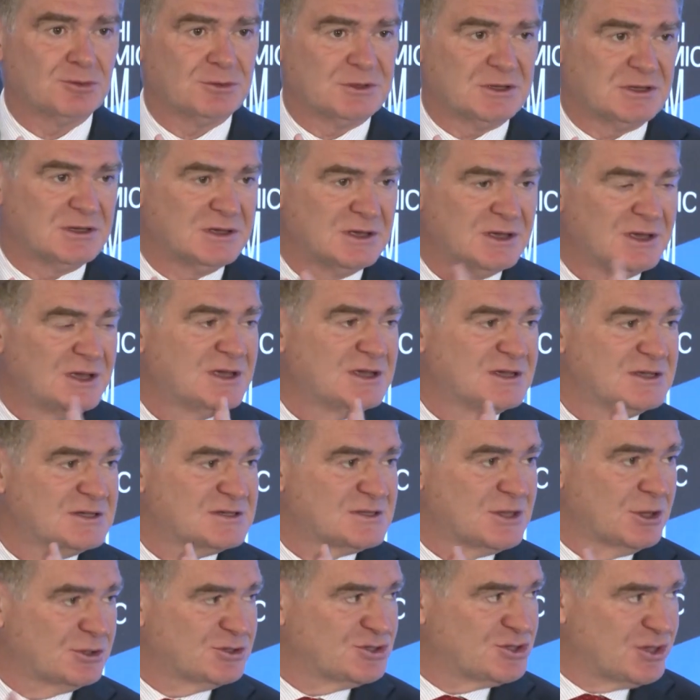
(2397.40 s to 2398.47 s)
Beauty
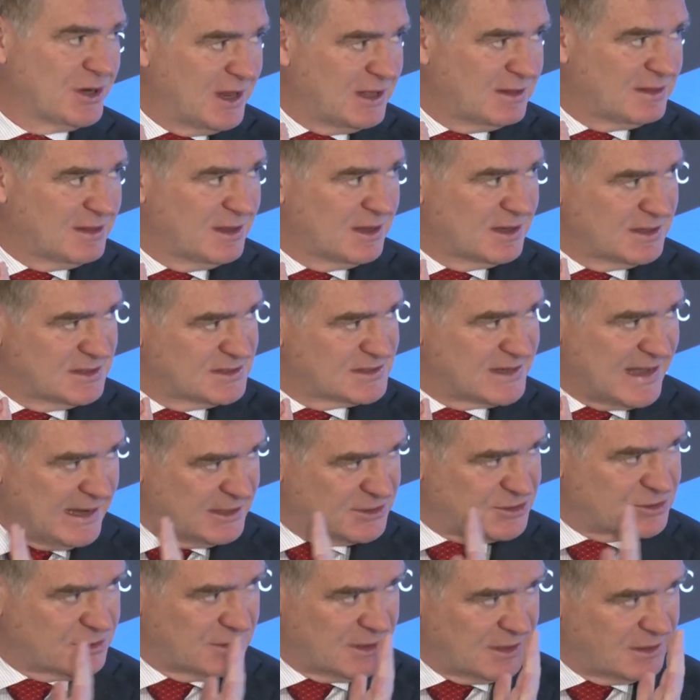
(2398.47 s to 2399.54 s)
is not genetic, it's
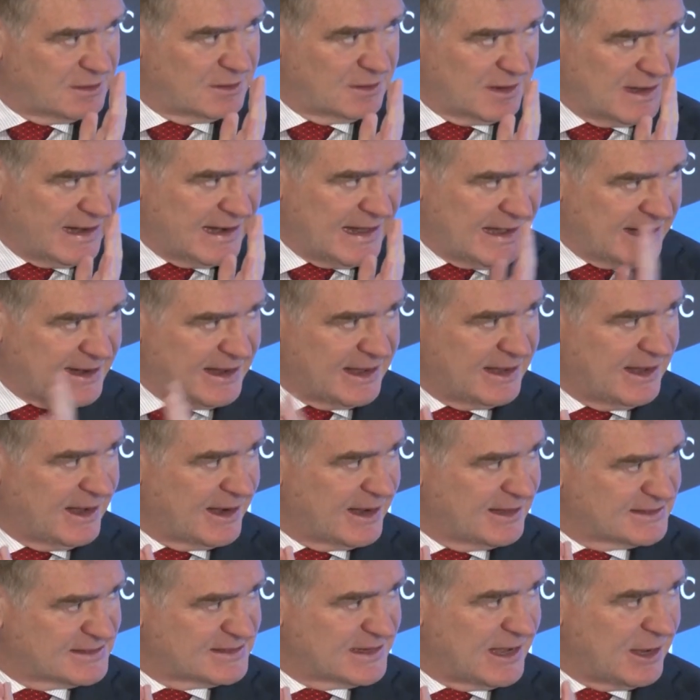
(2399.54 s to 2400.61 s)
cultural. Karaka
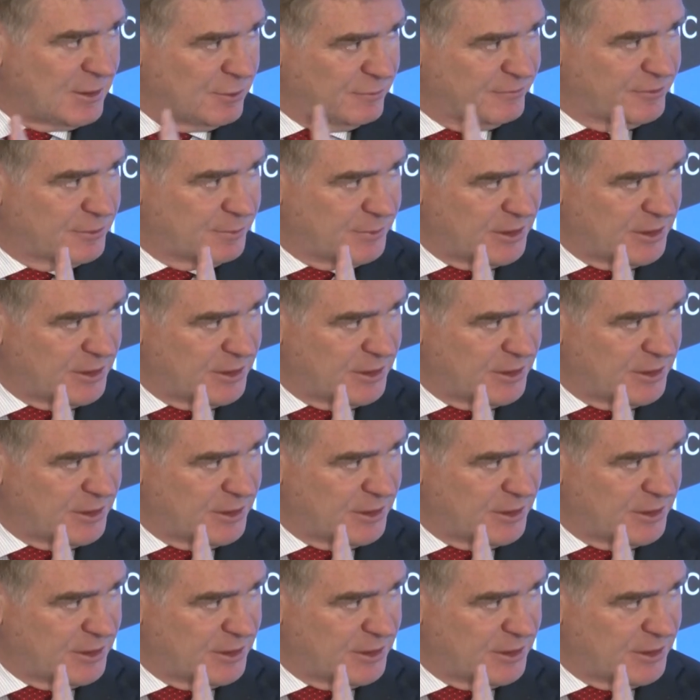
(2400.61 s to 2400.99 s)
Yagatsa of